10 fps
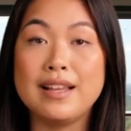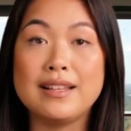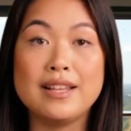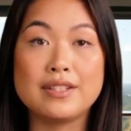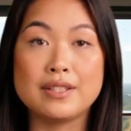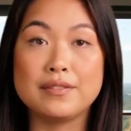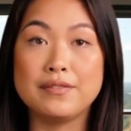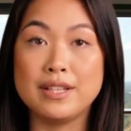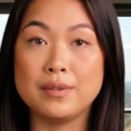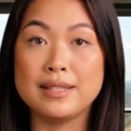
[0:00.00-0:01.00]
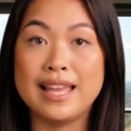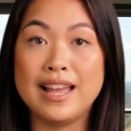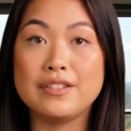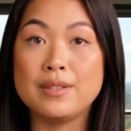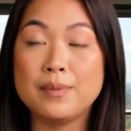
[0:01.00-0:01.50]
such as frequent
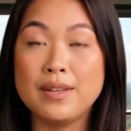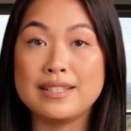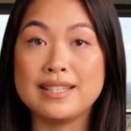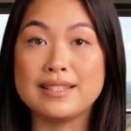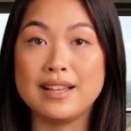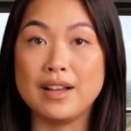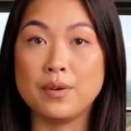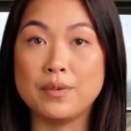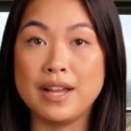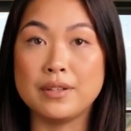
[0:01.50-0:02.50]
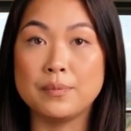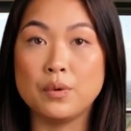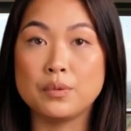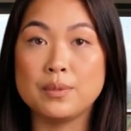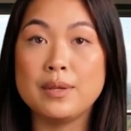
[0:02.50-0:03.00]
cash deposits, without a
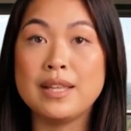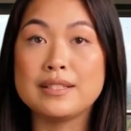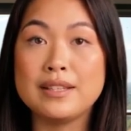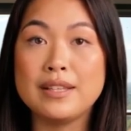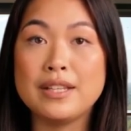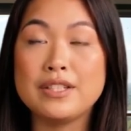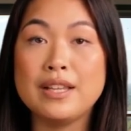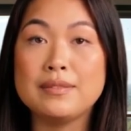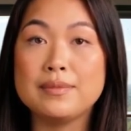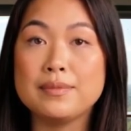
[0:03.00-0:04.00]
plausible explanation.